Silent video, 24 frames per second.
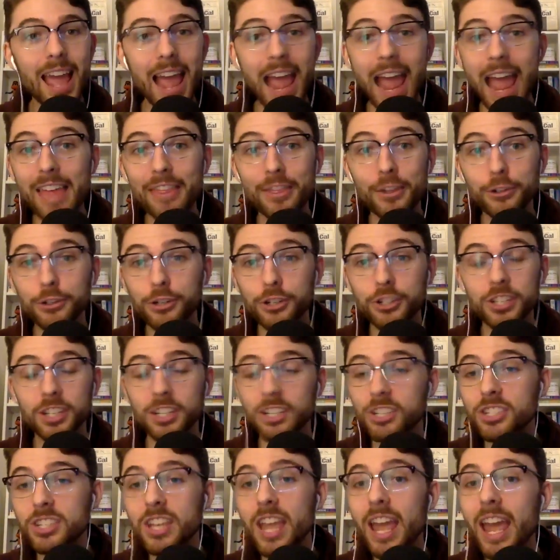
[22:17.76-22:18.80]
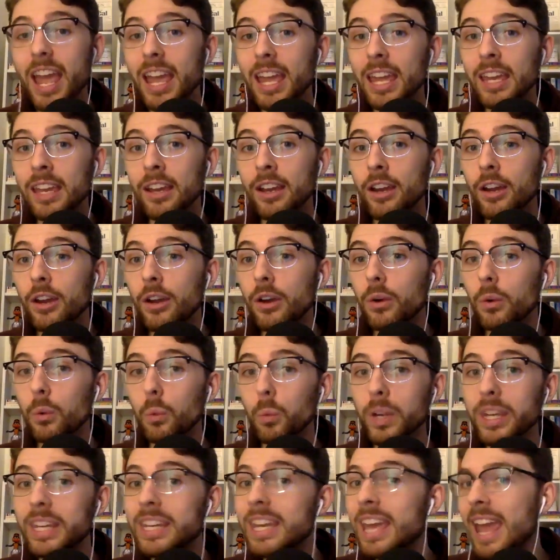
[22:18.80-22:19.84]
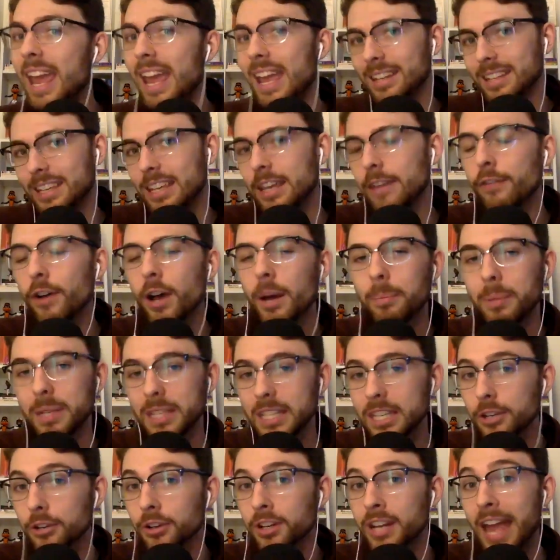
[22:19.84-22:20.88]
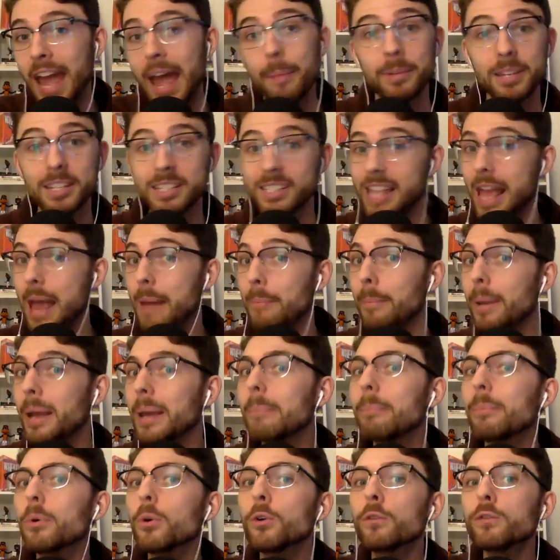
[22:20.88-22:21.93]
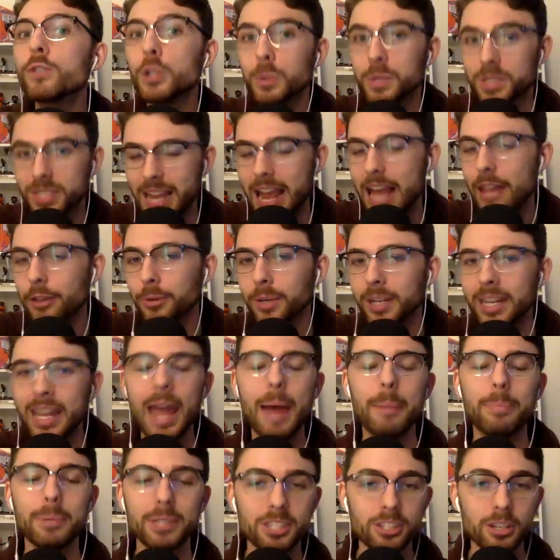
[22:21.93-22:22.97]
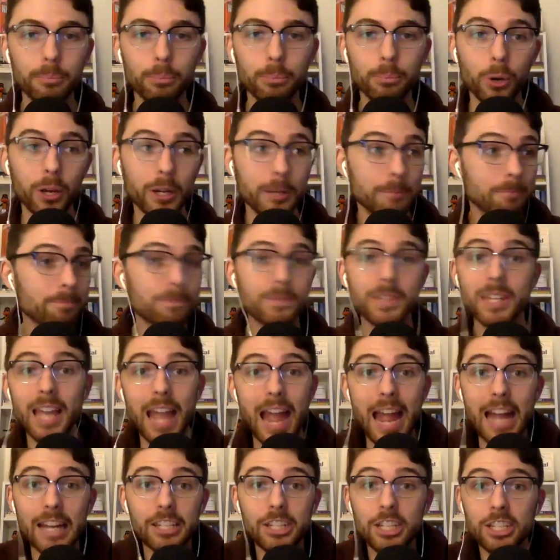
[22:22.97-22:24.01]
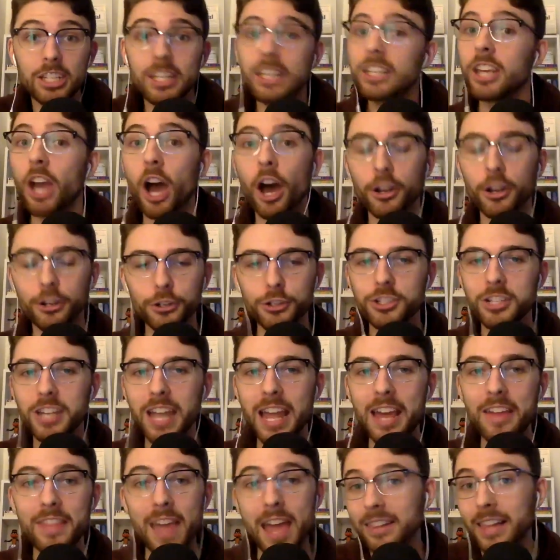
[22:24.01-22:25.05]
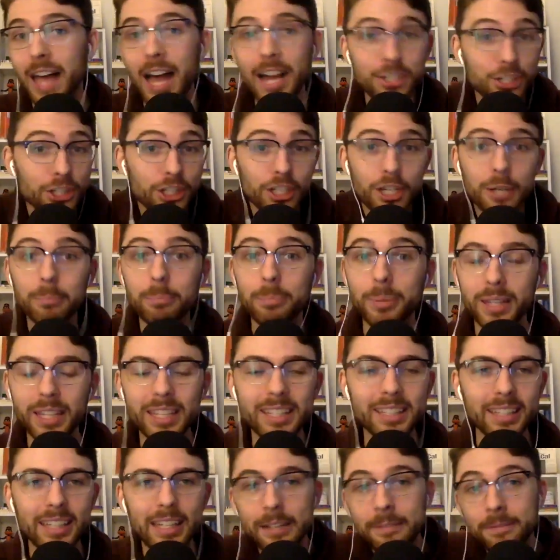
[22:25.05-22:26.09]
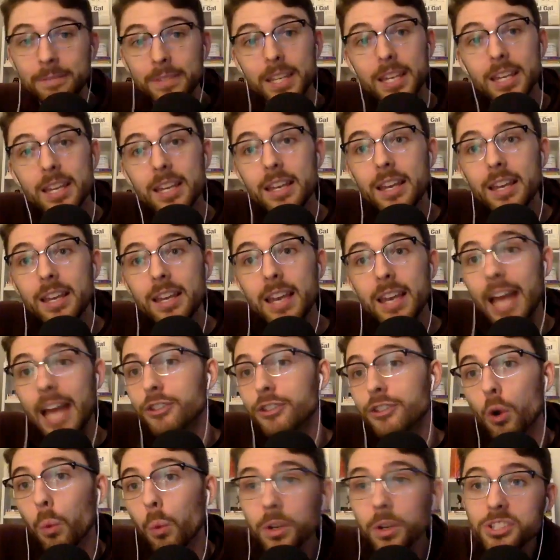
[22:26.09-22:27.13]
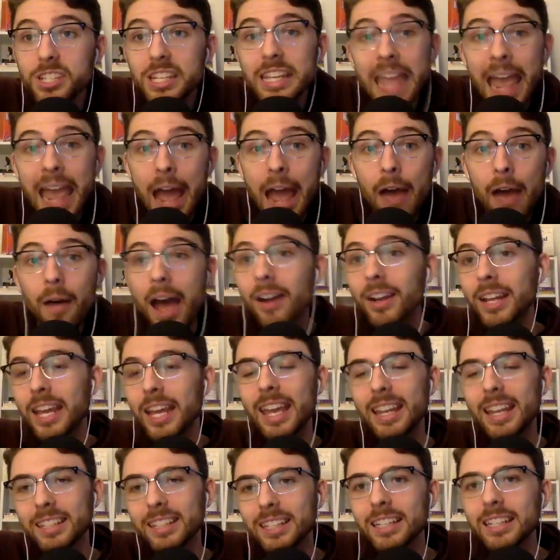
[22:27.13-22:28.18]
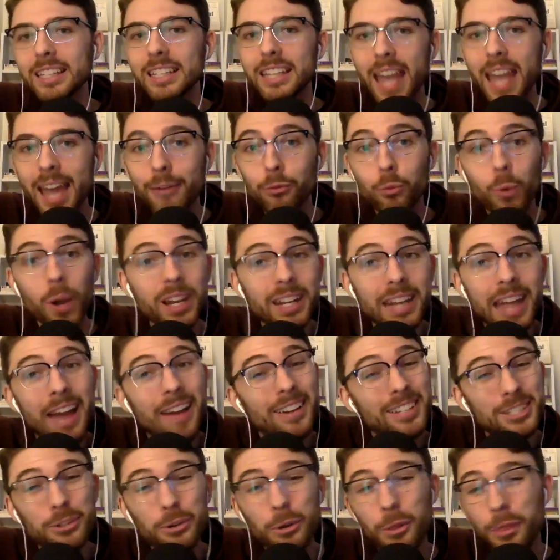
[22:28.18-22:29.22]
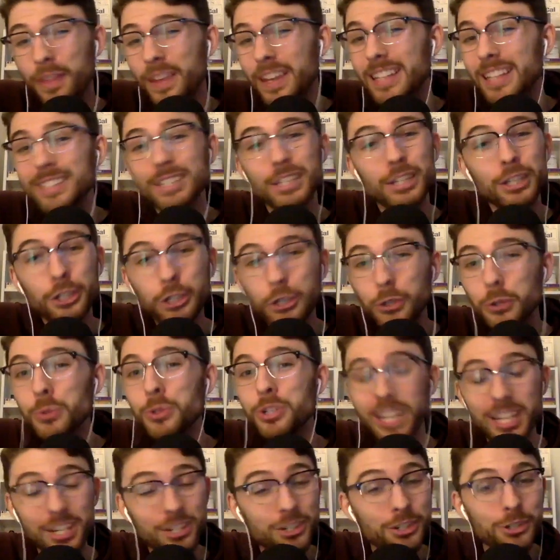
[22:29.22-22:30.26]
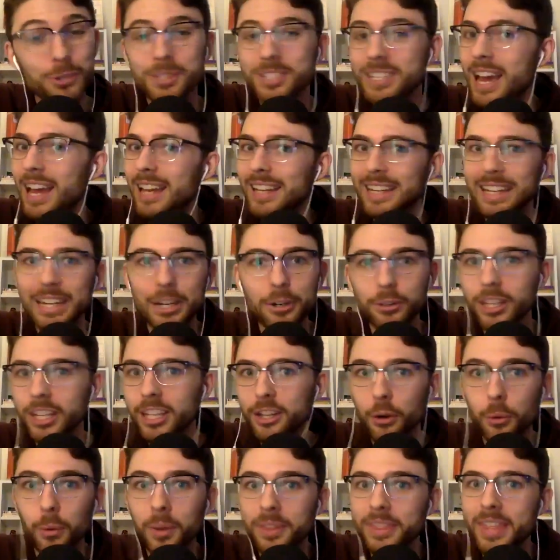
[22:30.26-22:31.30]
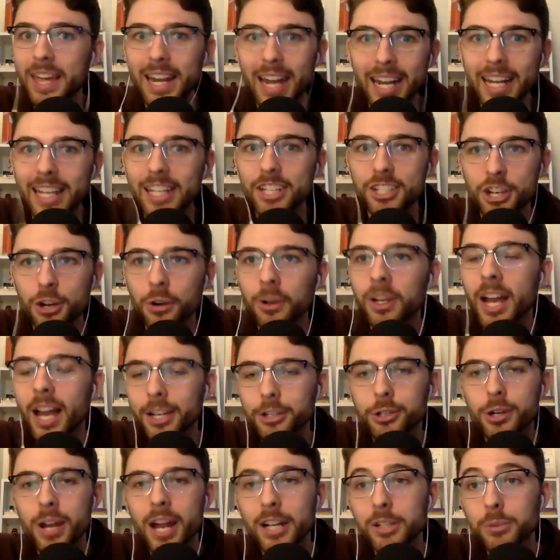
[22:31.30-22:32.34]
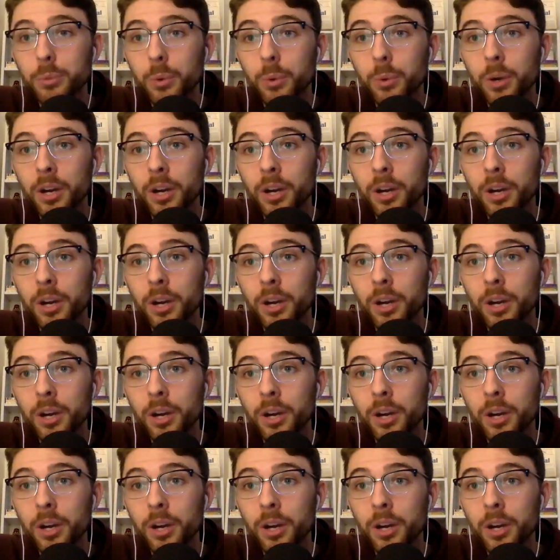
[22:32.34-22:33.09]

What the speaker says: And they're just going to say, we can't give up a year cap because that might move to a salary cap at some point. And you understand that logic completely. And so we'll see how out of hand it can get. Right now, I still don't think it's a huge issue. It's not nearly, you know, what that NHL contract was, but